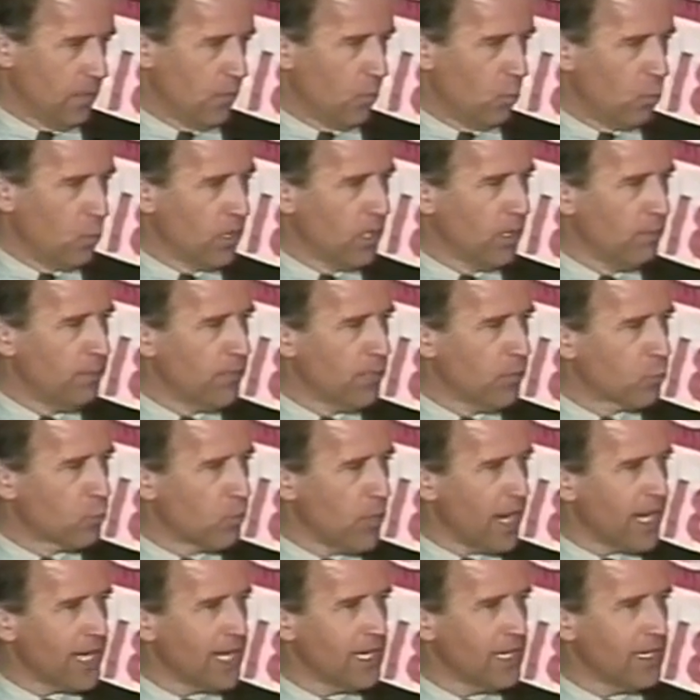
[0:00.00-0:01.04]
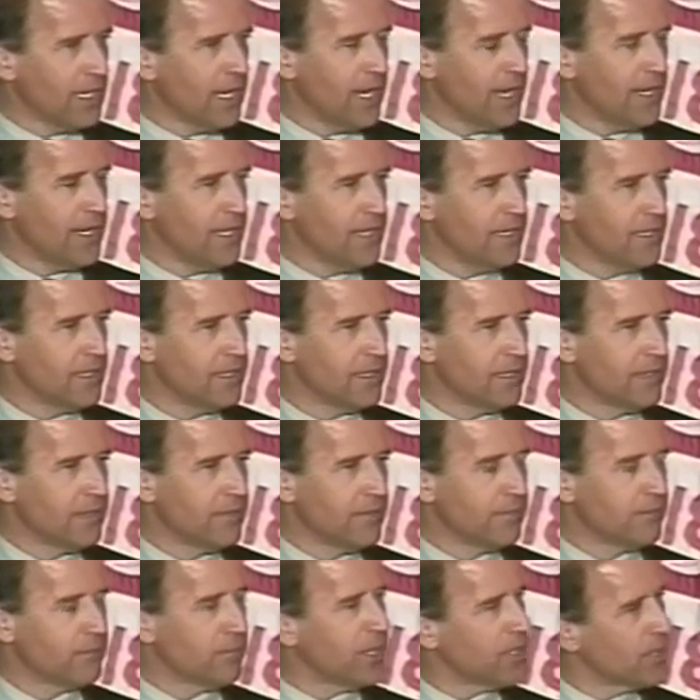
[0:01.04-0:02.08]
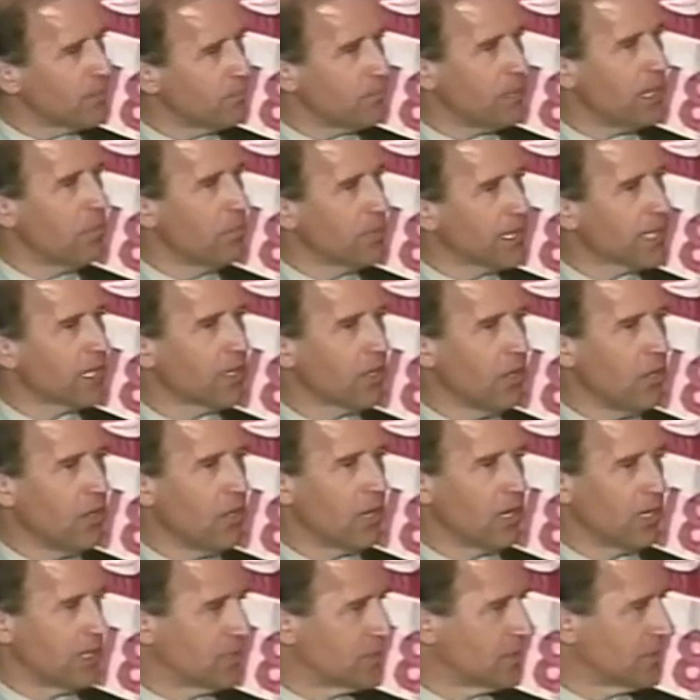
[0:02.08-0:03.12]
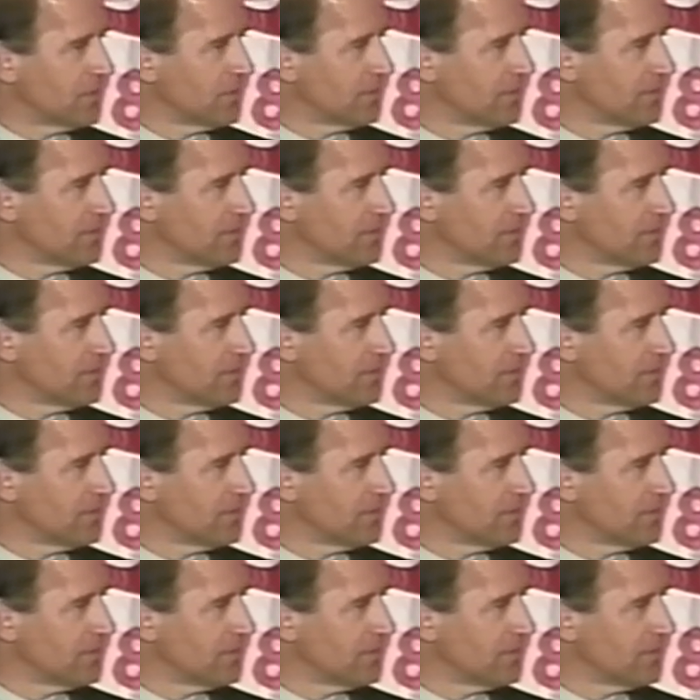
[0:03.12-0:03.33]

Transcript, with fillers: will be regulated by the public at large.